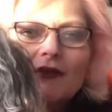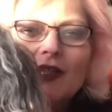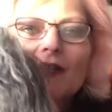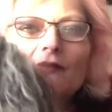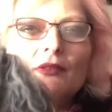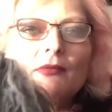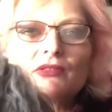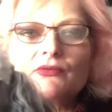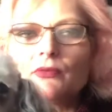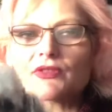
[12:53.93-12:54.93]
thank you very
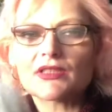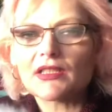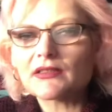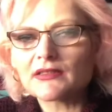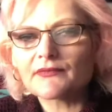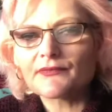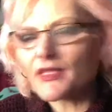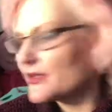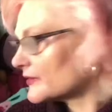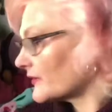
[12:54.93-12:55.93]
much for watching us,
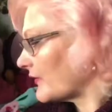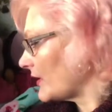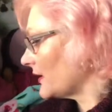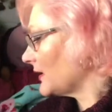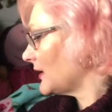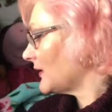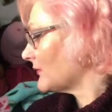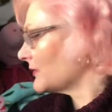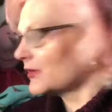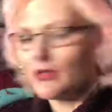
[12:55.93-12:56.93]
and if I can get the other
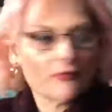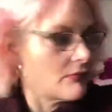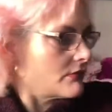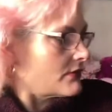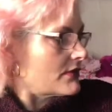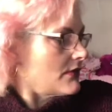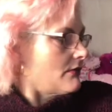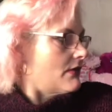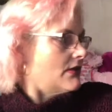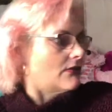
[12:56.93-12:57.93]
one, I'll show you
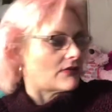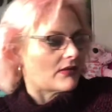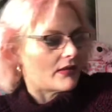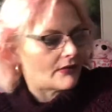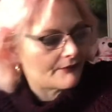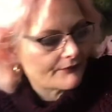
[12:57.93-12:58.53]
what he looks like.